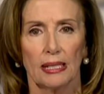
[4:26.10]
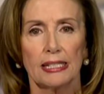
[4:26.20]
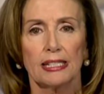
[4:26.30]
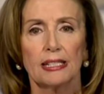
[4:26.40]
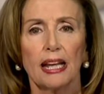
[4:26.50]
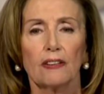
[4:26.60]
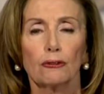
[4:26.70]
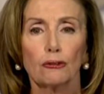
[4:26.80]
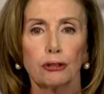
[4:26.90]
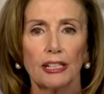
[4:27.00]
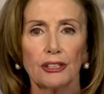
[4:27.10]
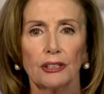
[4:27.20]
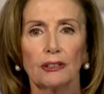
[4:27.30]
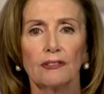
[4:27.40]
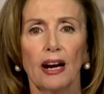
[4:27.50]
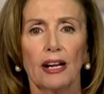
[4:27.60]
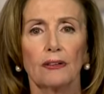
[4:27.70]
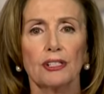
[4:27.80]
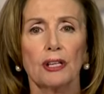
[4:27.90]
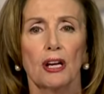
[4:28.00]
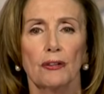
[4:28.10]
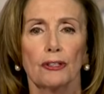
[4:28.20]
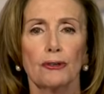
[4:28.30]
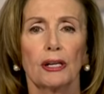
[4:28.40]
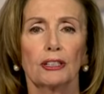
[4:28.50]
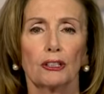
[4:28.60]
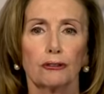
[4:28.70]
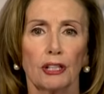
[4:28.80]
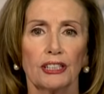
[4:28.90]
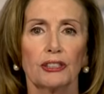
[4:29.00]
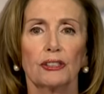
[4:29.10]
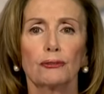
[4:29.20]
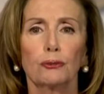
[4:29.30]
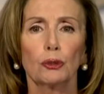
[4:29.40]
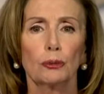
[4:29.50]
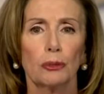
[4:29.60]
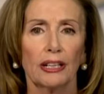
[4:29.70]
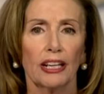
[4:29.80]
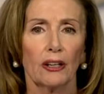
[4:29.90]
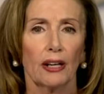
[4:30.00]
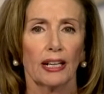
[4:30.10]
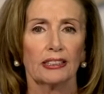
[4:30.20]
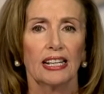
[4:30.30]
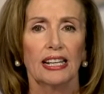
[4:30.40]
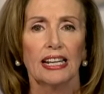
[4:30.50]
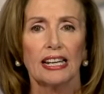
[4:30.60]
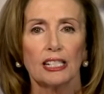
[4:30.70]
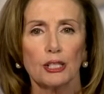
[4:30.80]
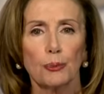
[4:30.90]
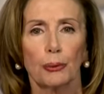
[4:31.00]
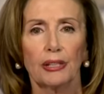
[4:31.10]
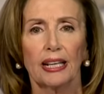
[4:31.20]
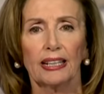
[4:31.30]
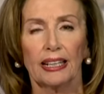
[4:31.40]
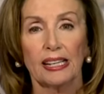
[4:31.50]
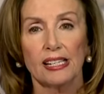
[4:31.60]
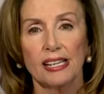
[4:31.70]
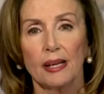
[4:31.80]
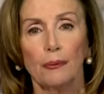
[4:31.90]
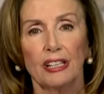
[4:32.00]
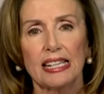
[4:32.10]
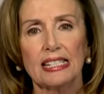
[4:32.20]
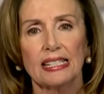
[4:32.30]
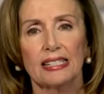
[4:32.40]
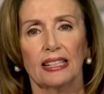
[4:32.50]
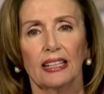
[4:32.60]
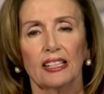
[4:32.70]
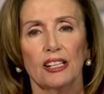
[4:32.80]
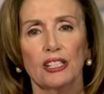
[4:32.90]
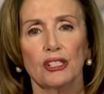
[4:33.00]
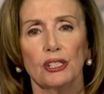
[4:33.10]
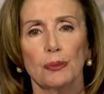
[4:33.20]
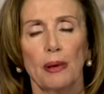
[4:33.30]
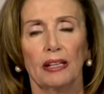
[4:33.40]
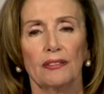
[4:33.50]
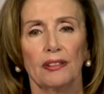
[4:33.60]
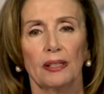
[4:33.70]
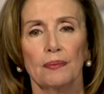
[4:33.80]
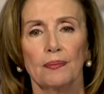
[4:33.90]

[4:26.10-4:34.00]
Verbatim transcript: Instead of crushing the virus, they're trying to crush the Affordable Care Act and its pre existing conditions benefit.